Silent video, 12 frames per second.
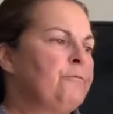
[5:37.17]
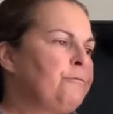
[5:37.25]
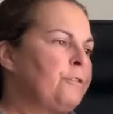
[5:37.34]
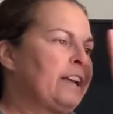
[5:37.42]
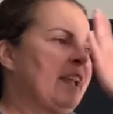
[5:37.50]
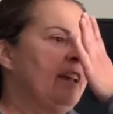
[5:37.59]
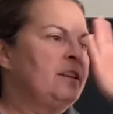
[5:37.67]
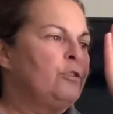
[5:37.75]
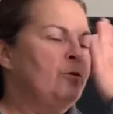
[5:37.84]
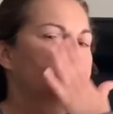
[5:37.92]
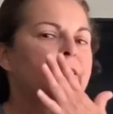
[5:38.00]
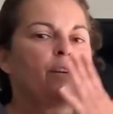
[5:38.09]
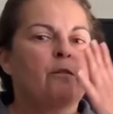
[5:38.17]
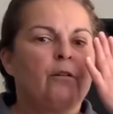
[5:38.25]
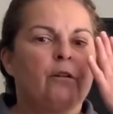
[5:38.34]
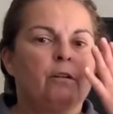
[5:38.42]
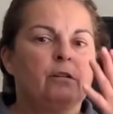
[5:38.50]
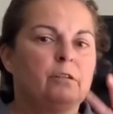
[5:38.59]
forget who they
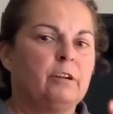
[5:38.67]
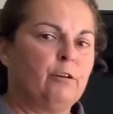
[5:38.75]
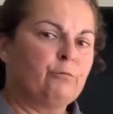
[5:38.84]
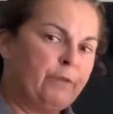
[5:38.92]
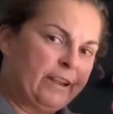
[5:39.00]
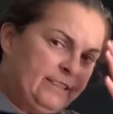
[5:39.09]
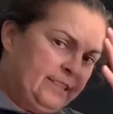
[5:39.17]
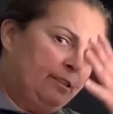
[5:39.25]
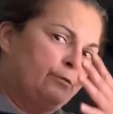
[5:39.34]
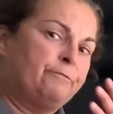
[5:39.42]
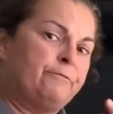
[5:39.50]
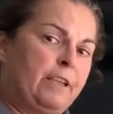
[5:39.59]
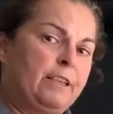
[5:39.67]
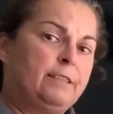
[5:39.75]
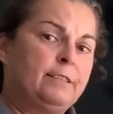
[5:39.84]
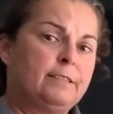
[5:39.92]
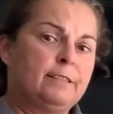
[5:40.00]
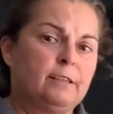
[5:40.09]
are, erase their
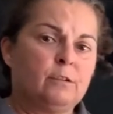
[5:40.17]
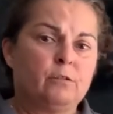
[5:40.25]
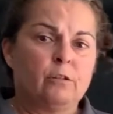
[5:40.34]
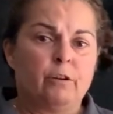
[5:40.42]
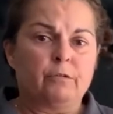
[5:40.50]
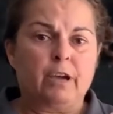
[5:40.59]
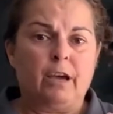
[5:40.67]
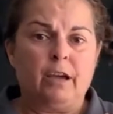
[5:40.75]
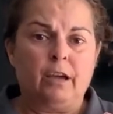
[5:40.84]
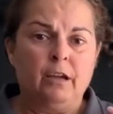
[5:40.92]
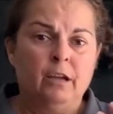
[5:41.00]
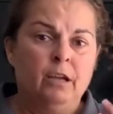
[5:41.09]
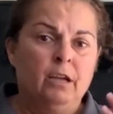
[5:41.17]
face, okay?